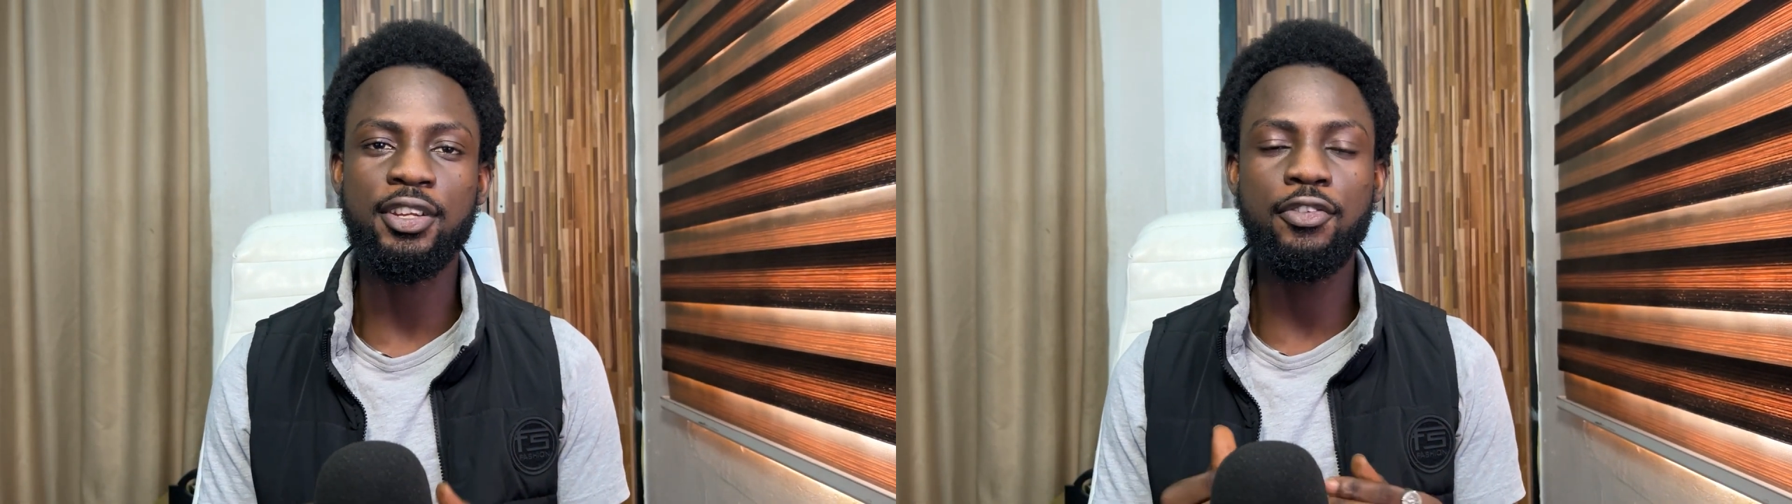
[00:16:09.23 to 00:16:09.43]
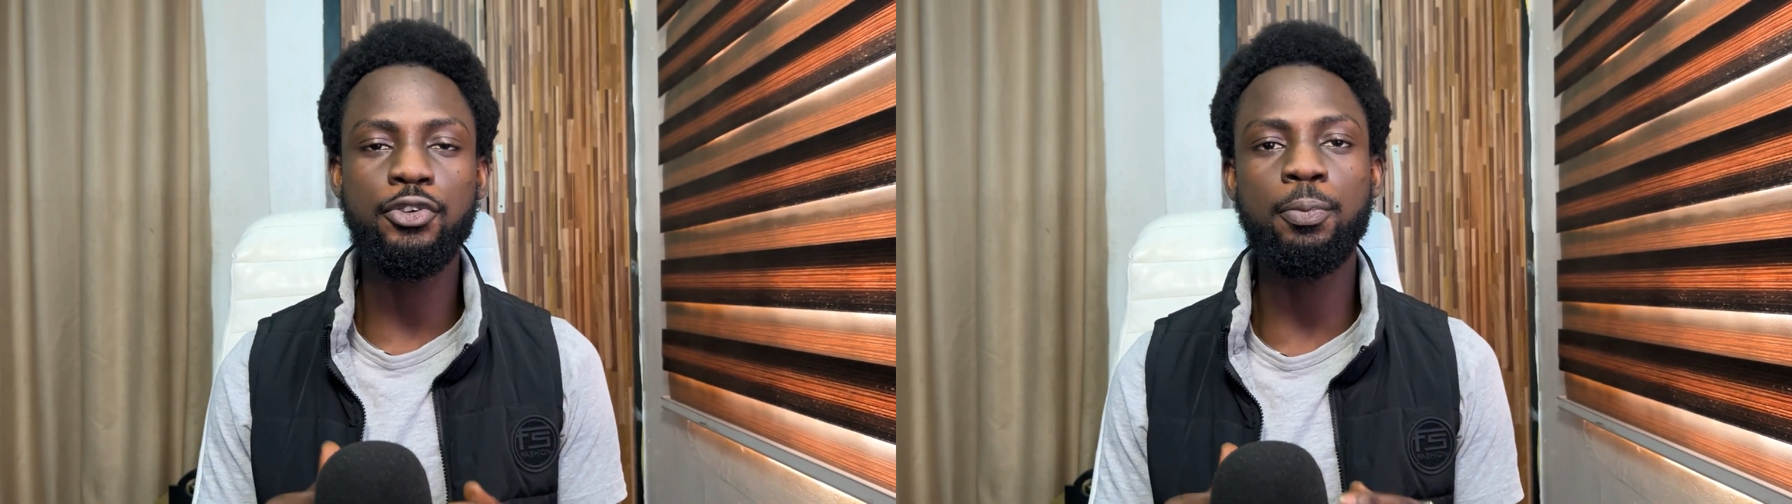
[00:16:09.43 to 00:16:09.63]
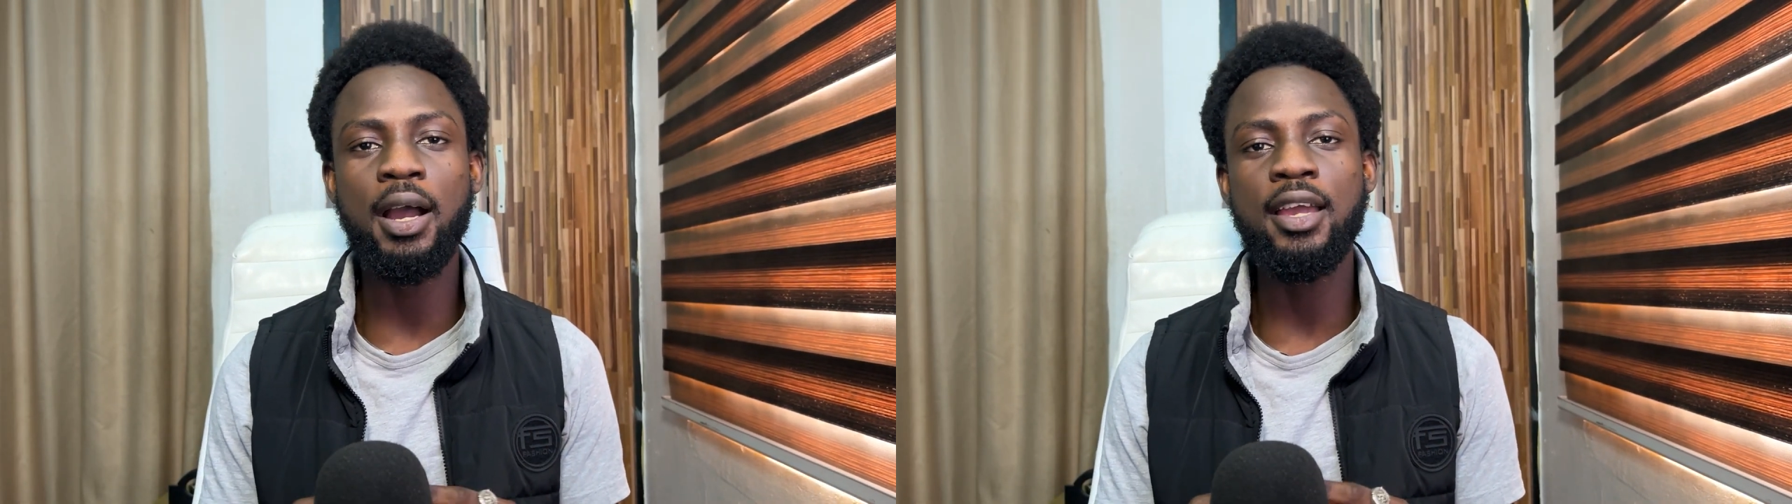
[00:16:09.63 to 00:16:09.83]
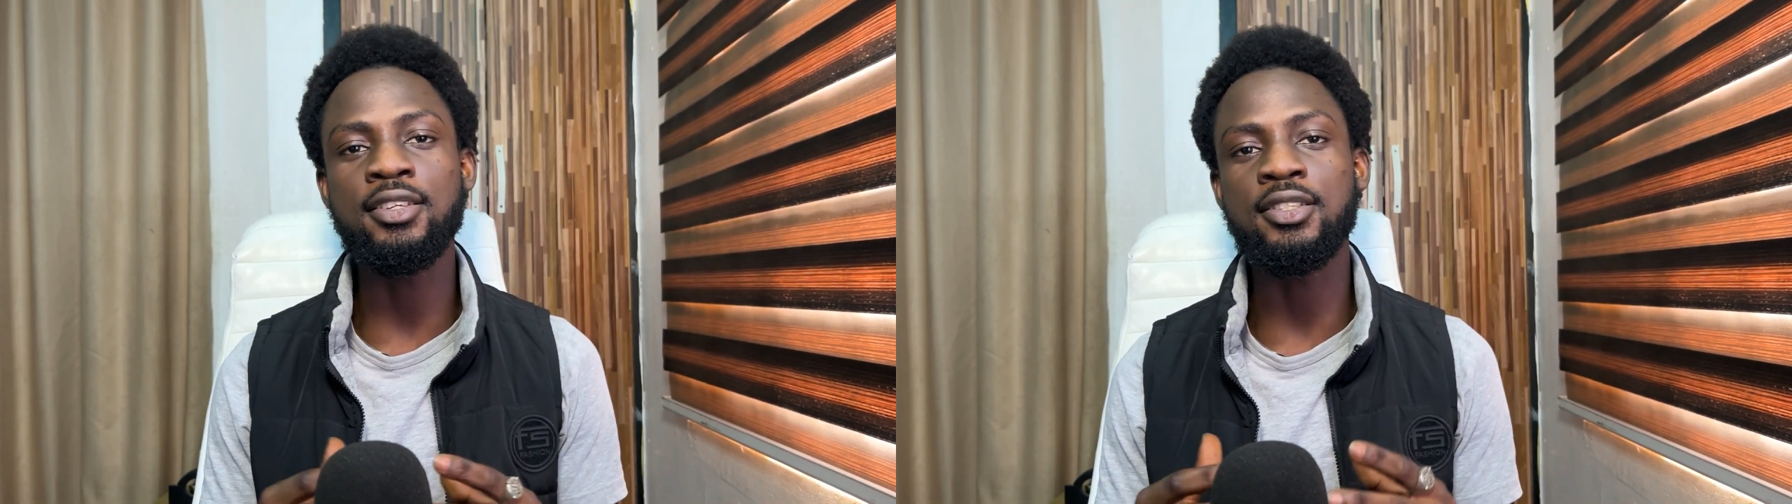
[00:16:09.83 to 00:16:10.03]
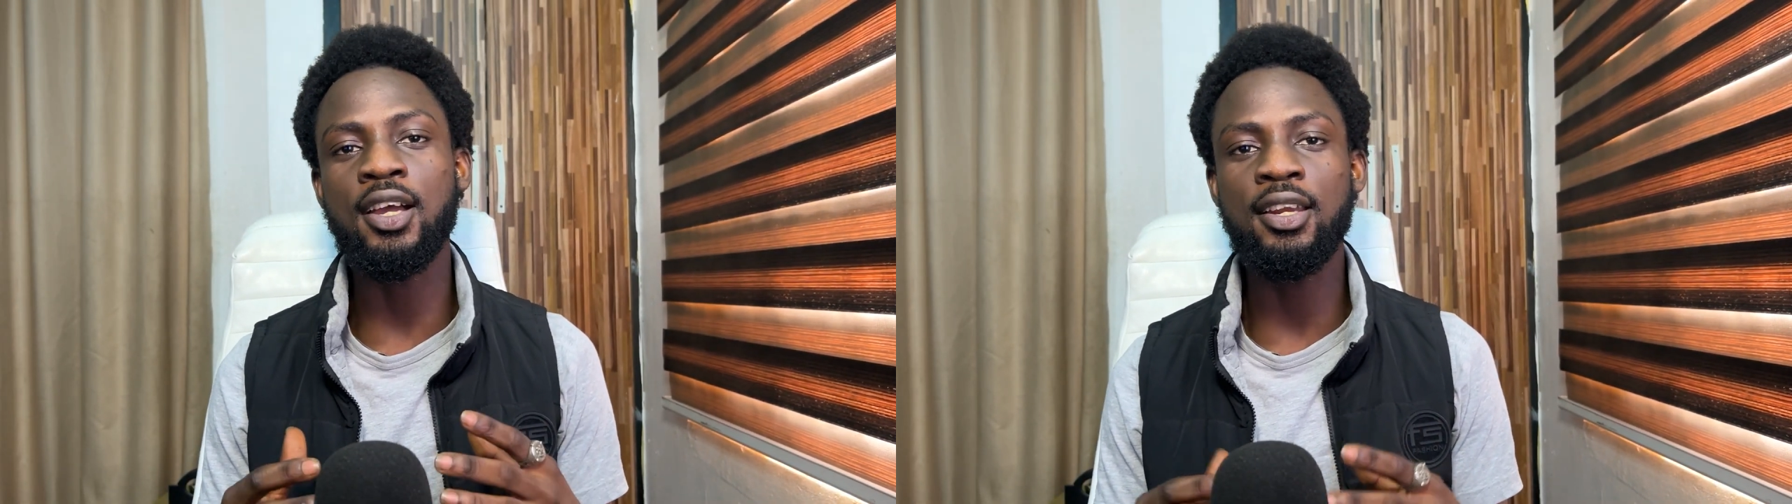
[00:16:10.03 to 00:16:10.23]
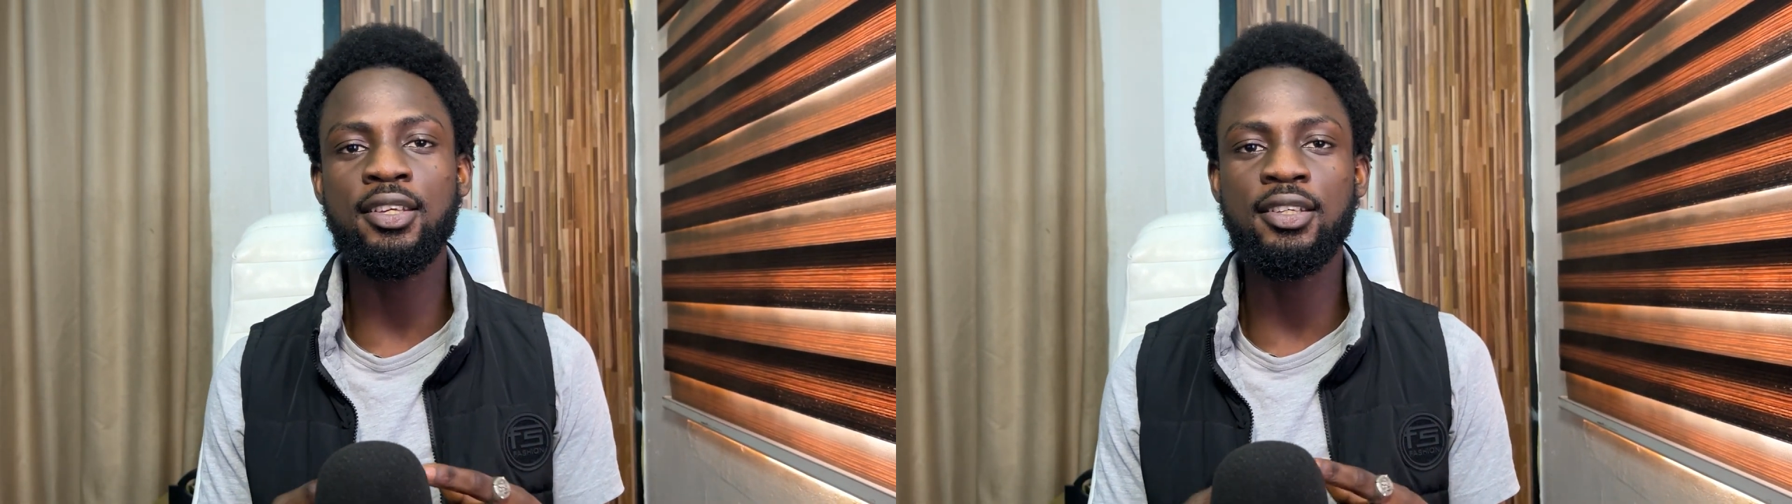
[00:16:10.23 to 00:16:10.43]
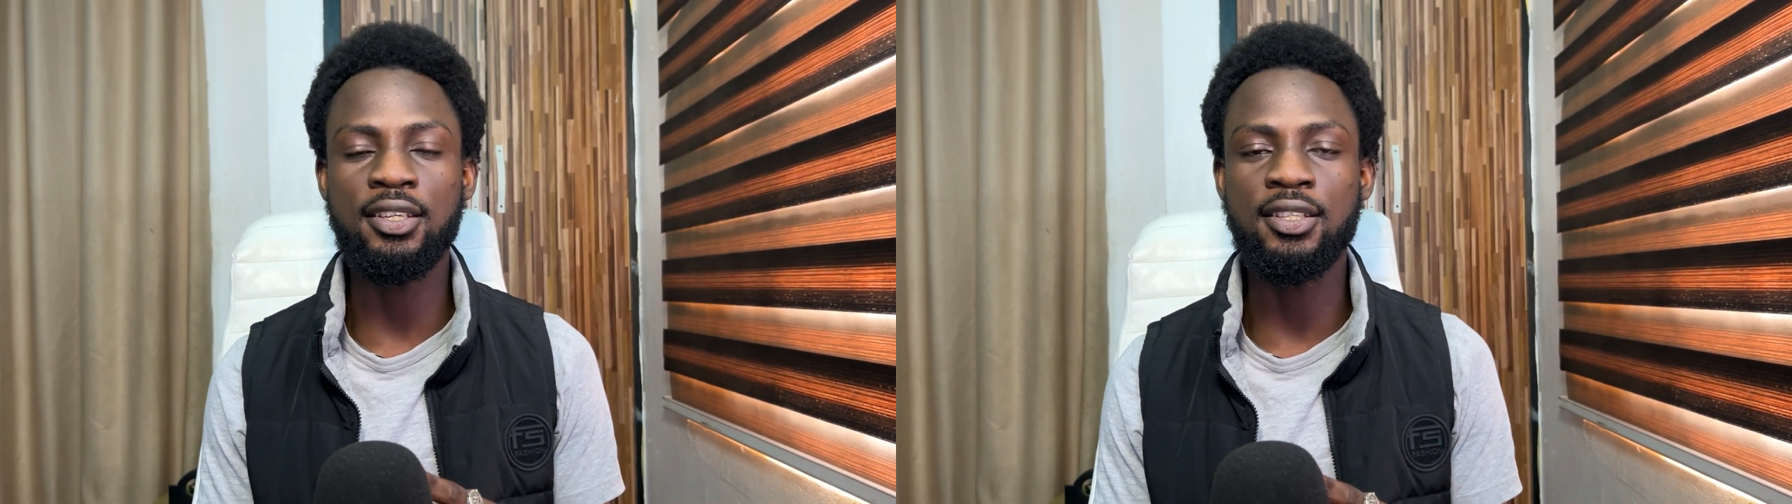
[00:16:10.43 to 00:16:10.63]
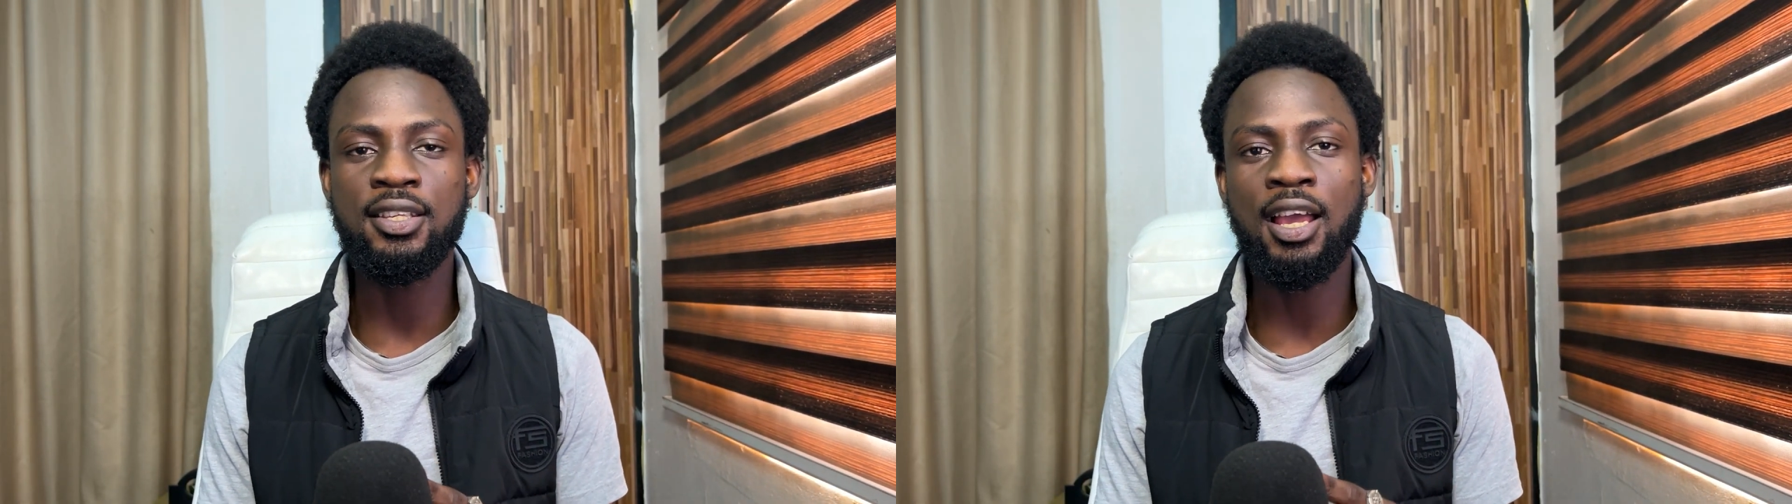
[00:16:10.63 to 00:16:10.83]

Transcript: if you buy a Starlink kit